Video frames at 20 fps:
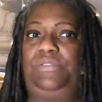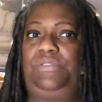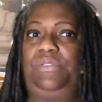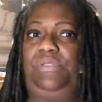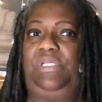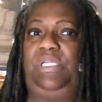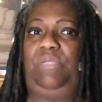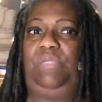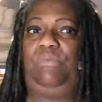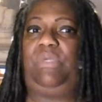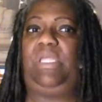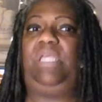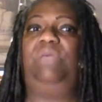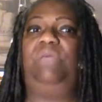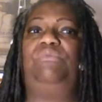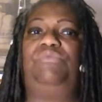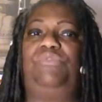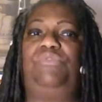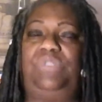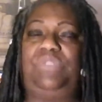So
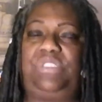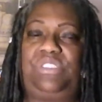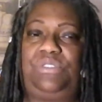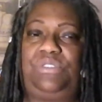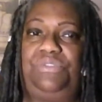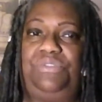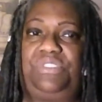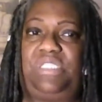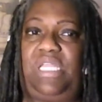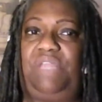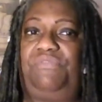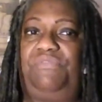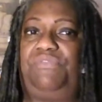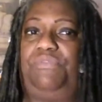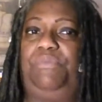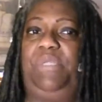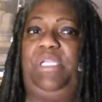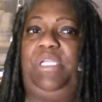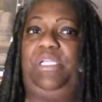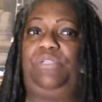anyway, it was too
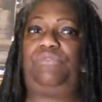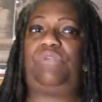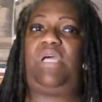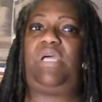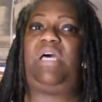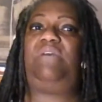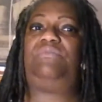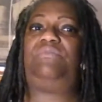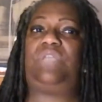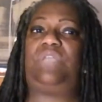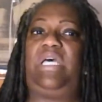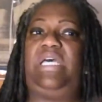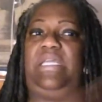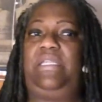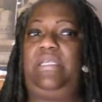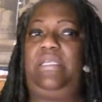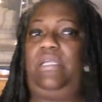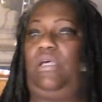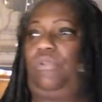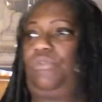safe for me to drive, so
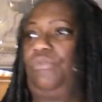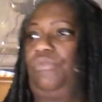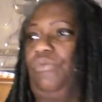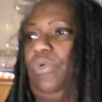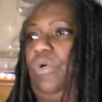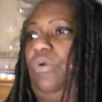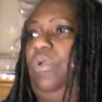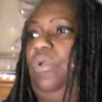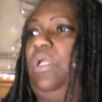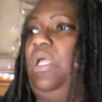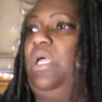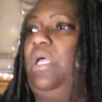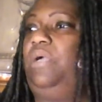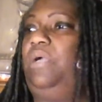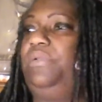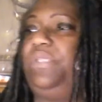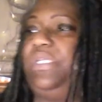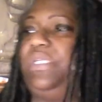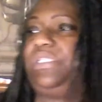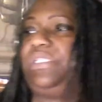I had to get off the road.
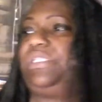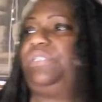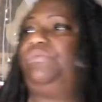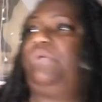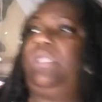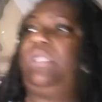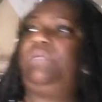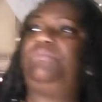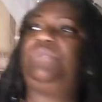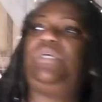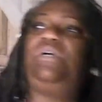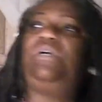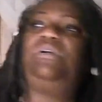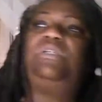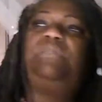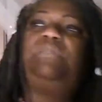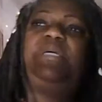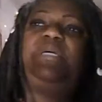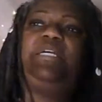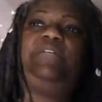This is what I'm
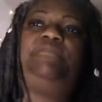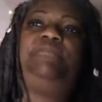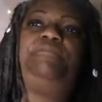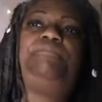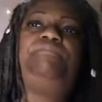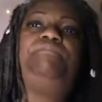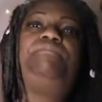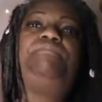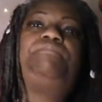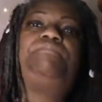talking about.